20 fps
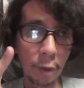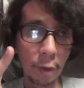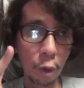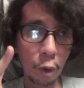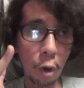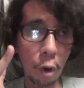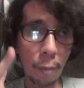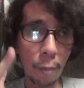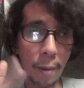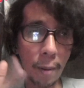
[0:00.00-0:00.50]

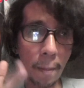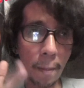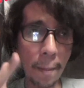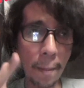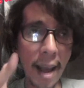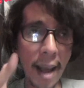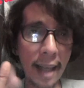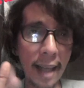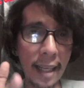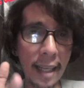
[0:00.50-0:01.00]
corporate
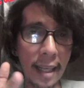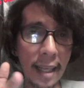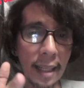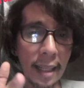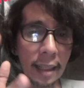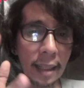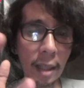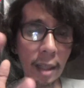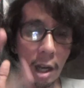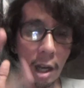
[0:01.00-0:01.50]

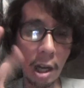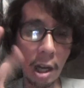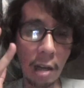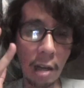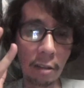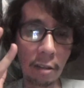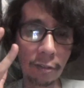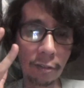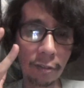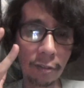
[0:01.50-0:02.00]
backing
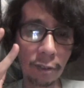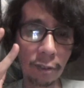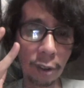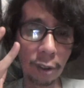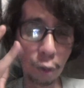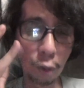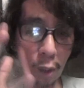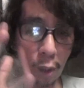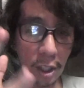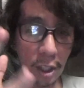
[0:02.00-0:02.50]
of
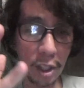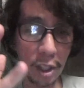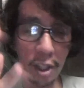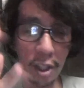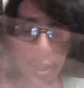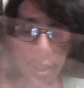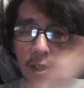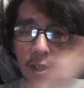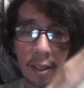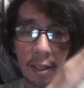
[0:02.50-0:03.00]

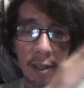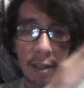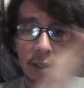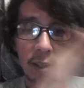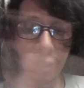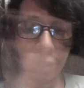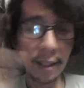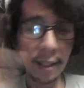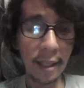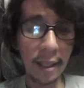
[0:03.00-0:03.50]
Twitch
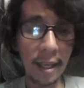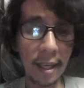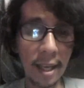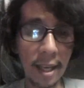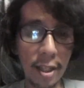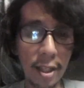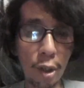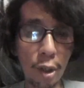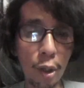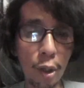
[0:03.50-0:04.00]

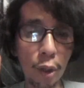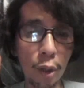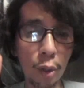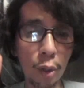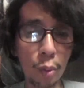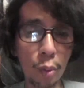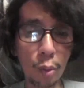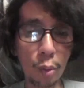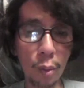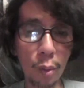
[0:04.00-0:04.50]
isn't going
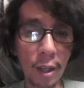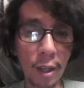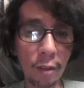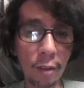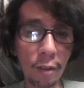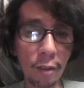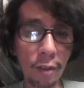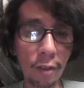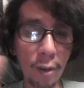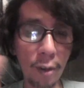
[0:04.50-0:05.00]
to
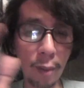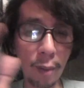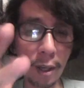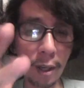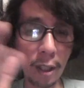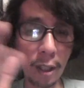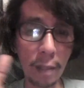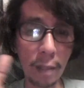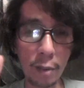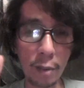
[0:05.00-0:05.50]
interfere when
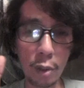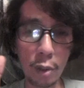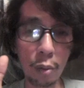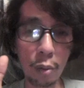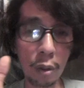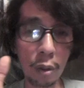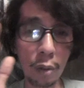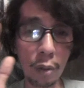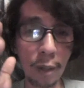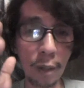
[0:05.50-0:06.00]
it comes
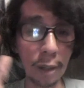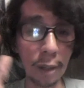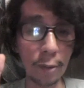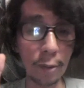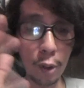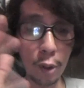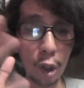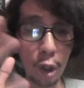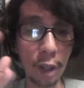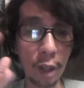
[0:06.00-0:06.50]
to
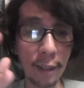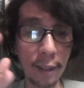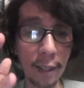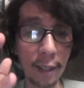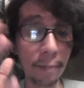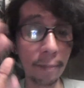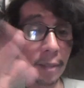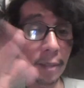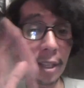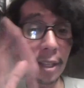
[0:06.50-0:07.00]

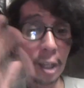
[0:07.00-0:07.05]
content.